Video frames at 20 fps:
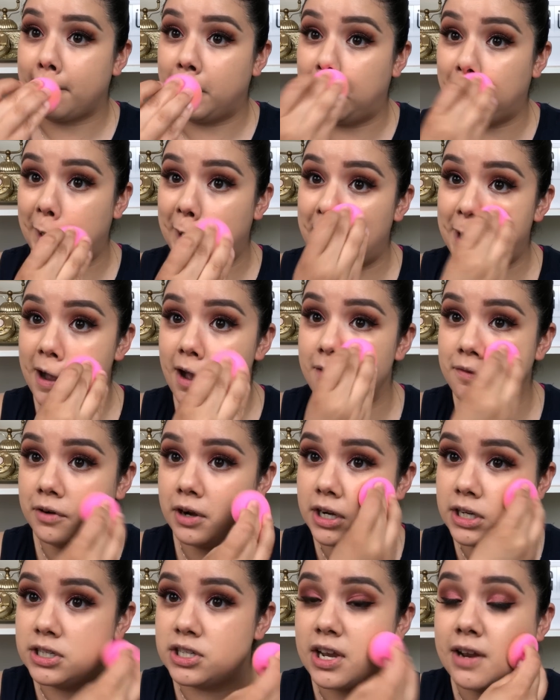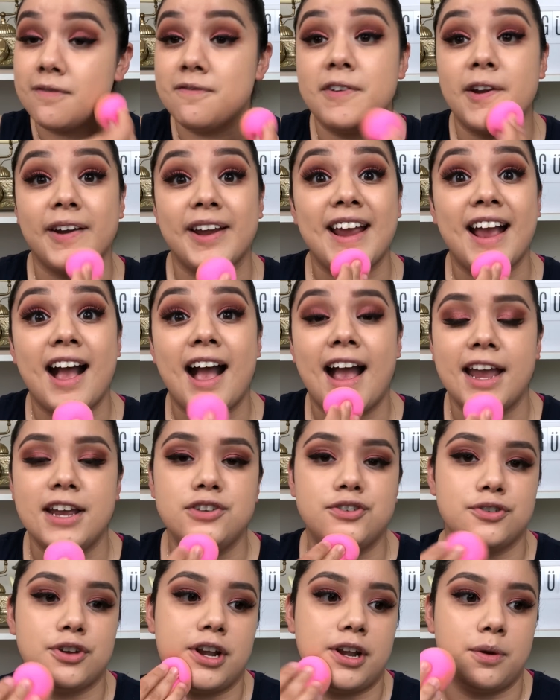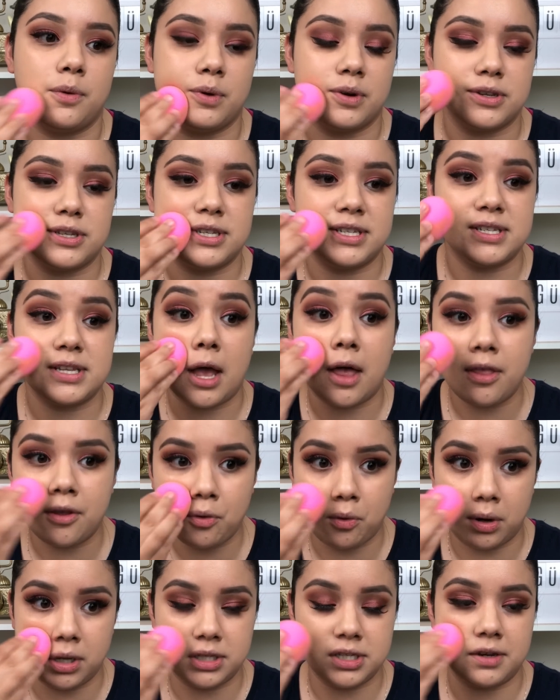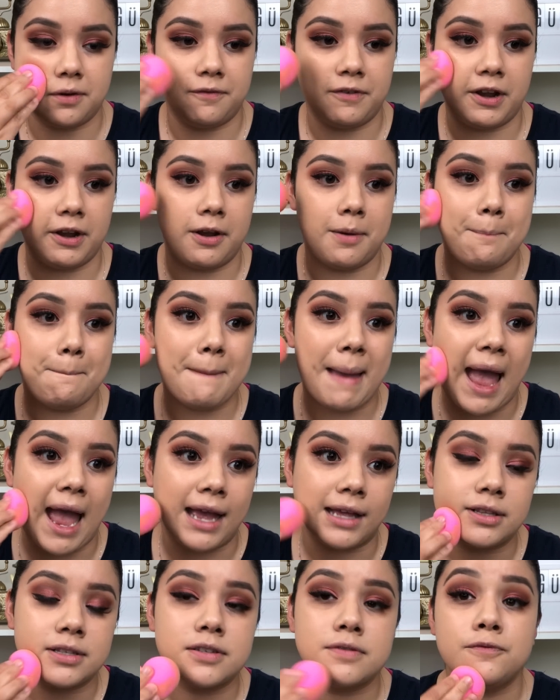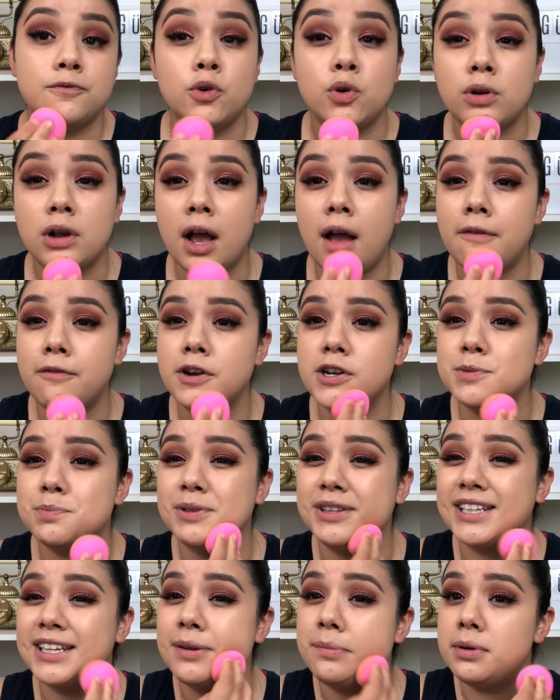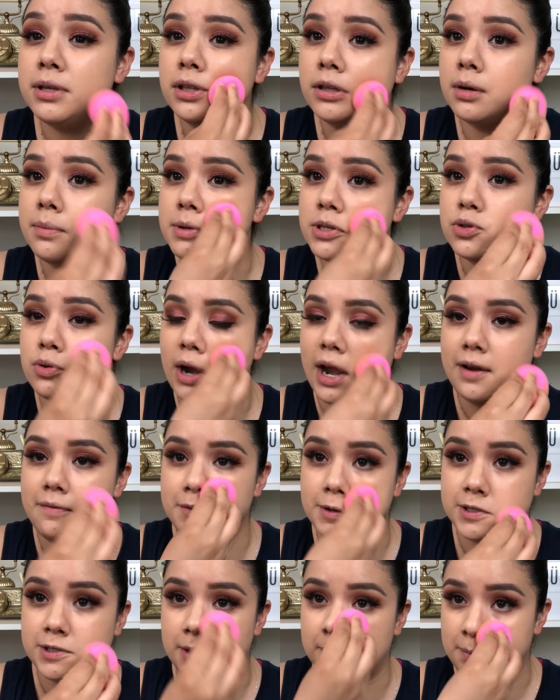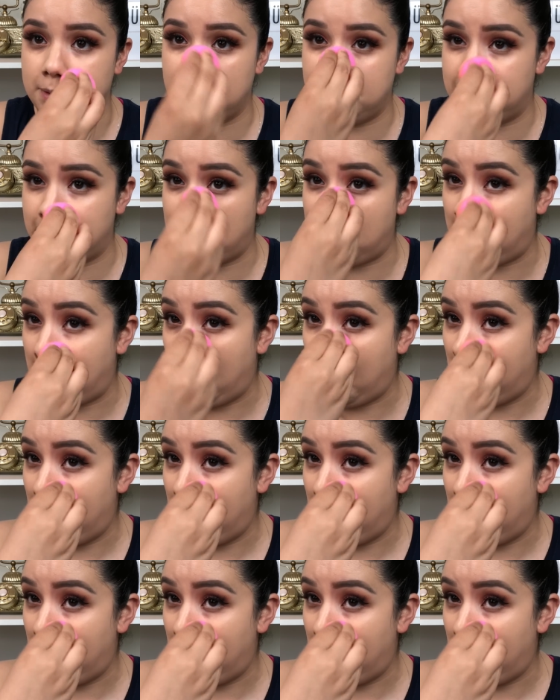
great coverage, and very hydrating, whereas these other ones are very matte, full coverage, but they can be a little bit drying for some people.